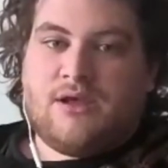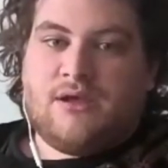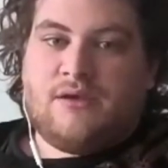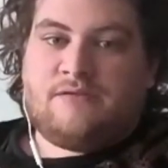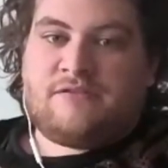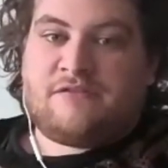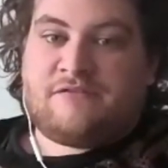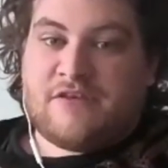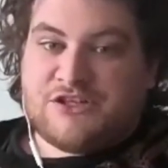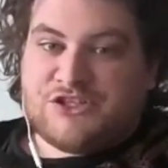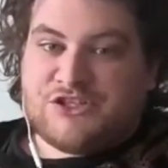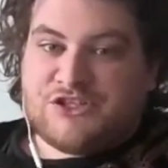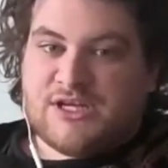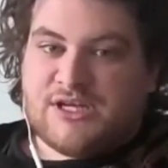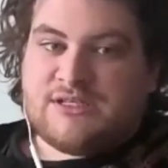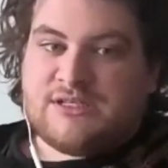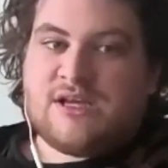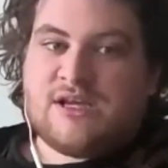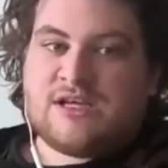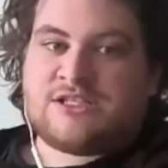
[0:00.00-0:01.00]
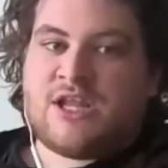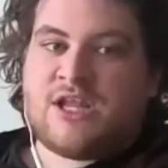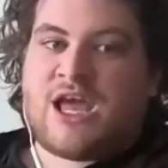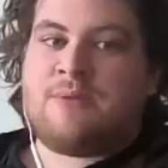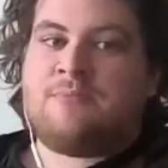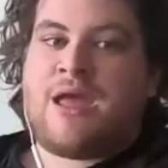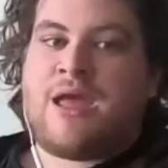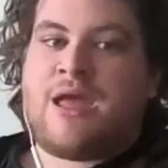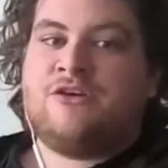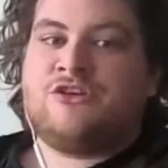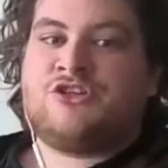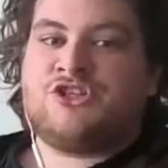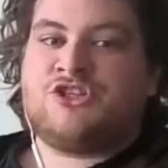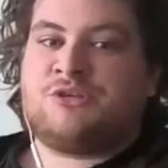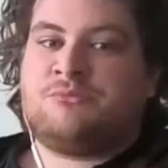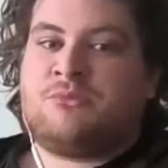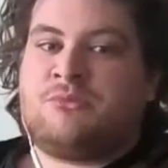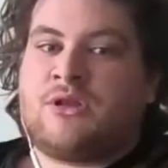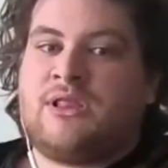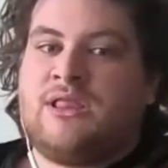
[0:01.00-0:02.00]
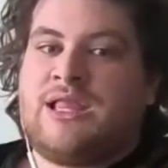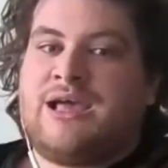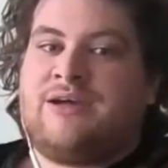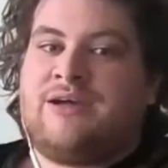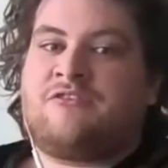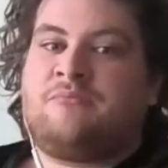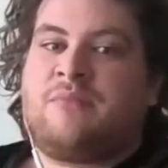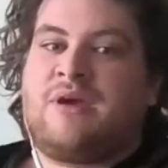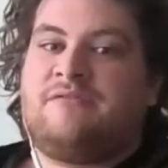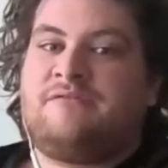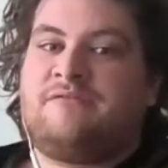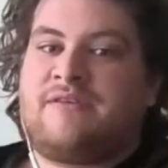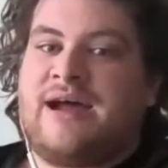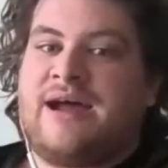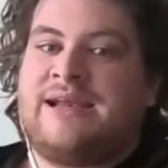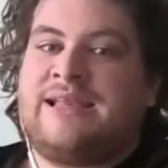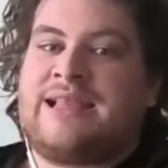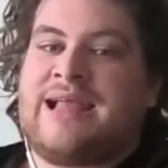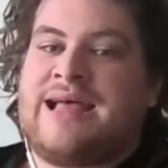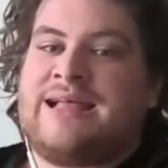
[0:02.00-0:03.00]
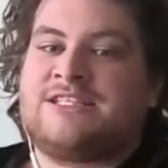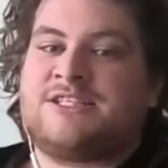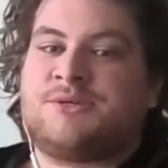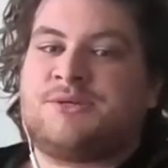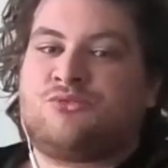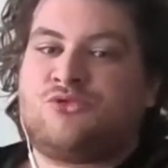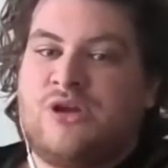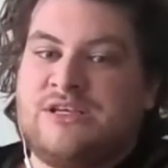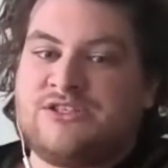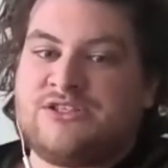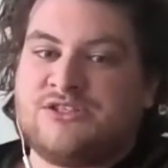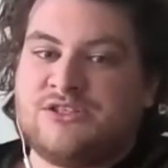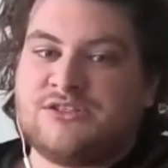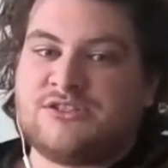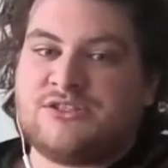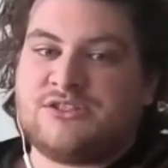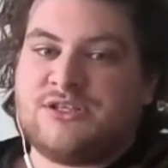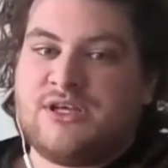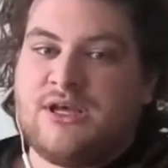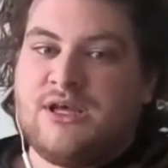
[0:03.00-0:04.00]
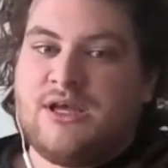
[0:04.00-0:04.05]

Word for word: Fisher as nightmarish as the modern left may find Land's appraisals,